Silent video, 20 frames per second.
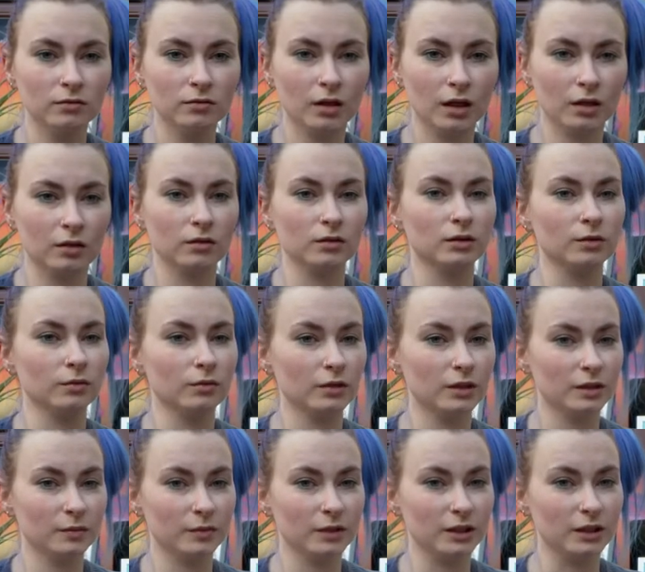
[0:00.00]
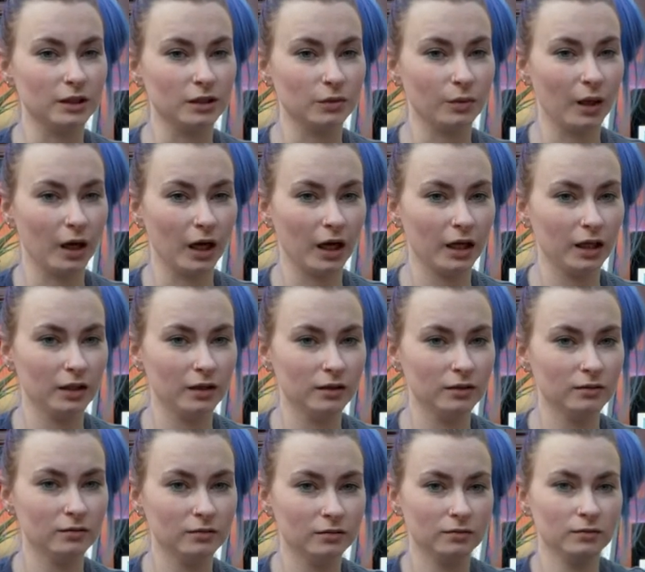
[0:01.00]
I got some Christmassy twine.
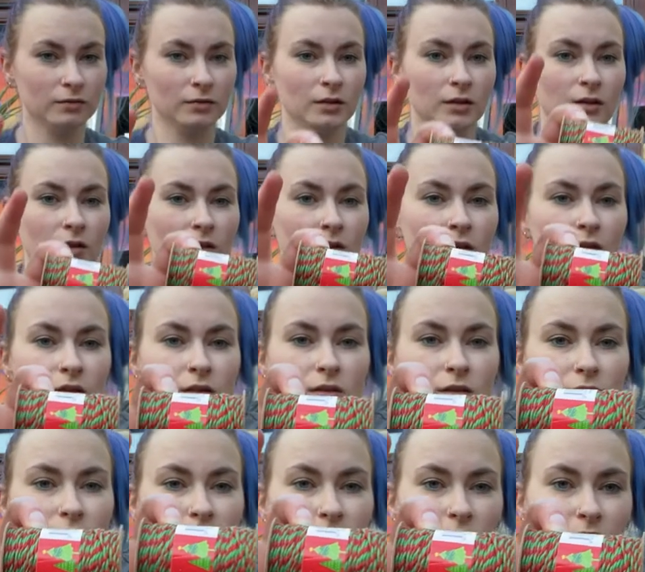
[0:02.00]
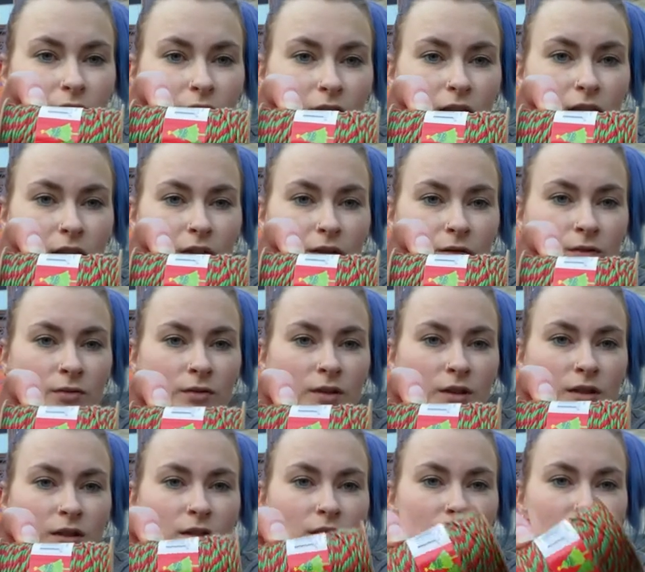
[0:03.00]
See those?